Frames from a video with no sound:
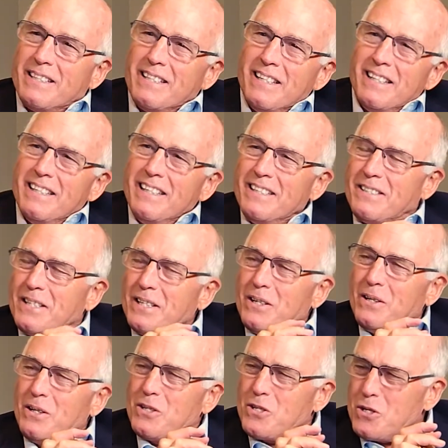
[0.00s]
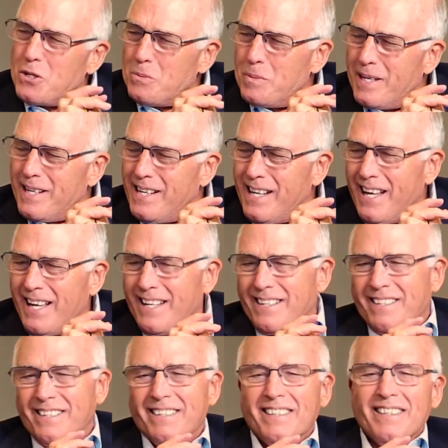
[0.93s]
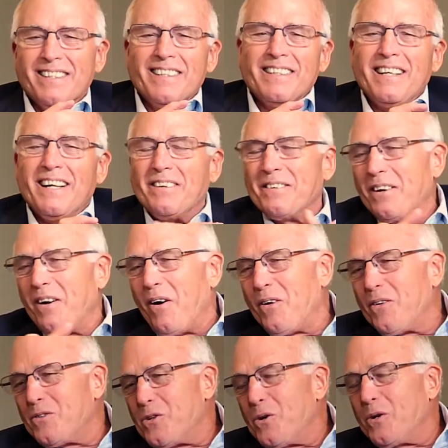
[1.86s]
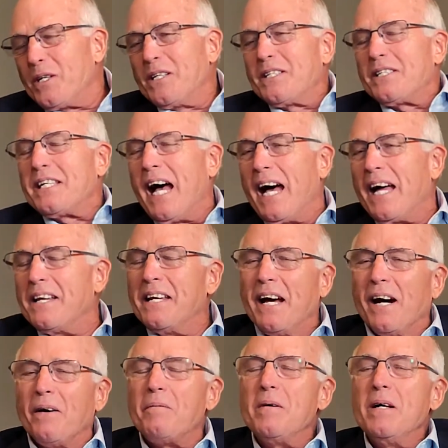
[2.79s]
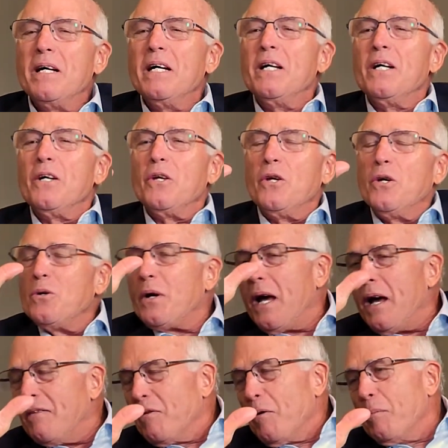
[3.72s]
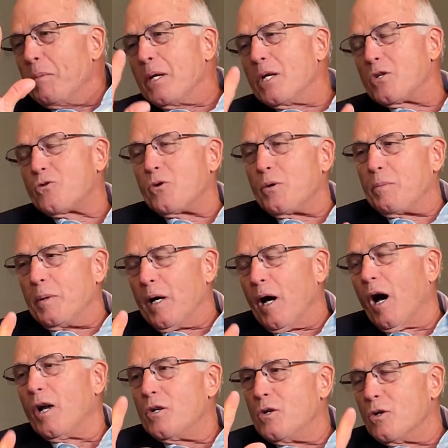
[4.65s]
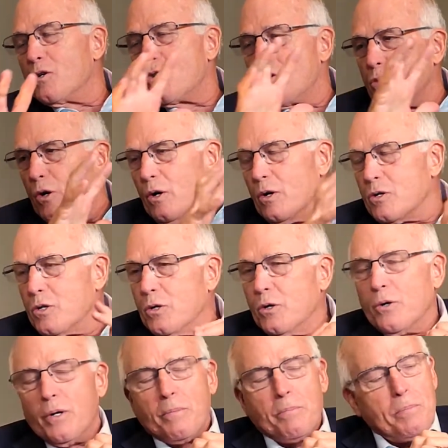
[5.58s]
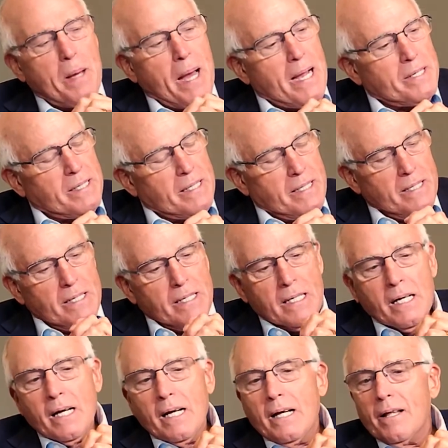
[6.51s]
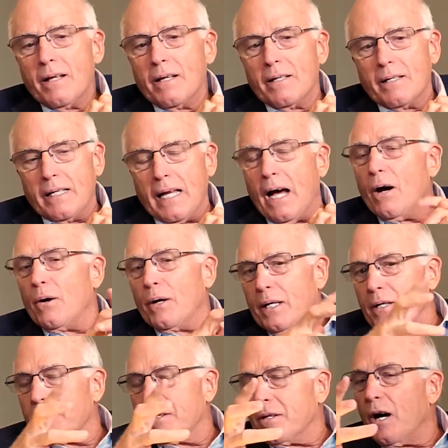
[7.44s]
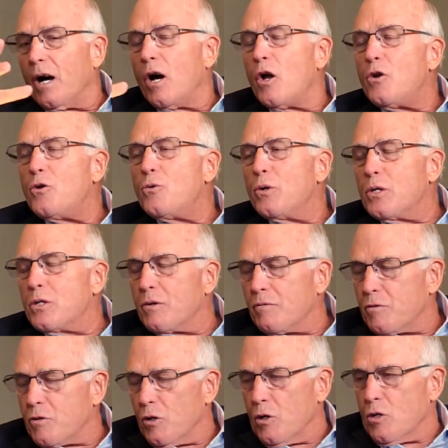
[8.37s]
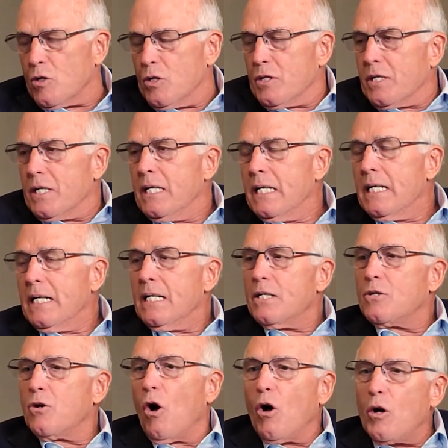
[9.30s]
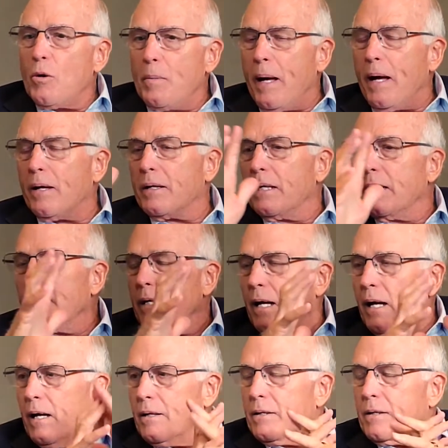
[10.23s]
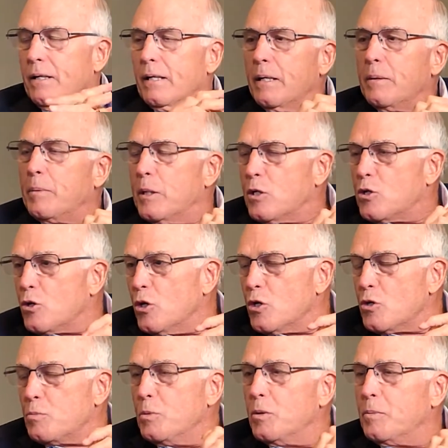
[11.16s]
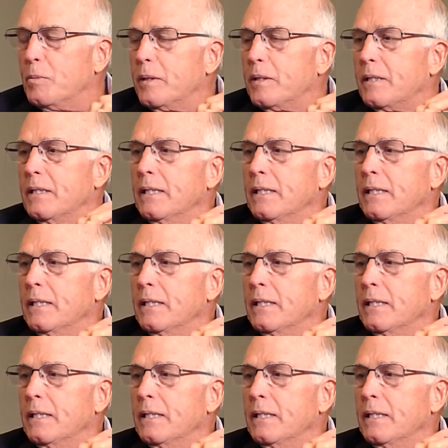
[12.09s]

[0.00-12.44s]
she going to shoot me tonight? All joking aside, now you have a ministry beyond your church. You're impacting now into the hundreds of churches. Talk about the Liberty Church movement,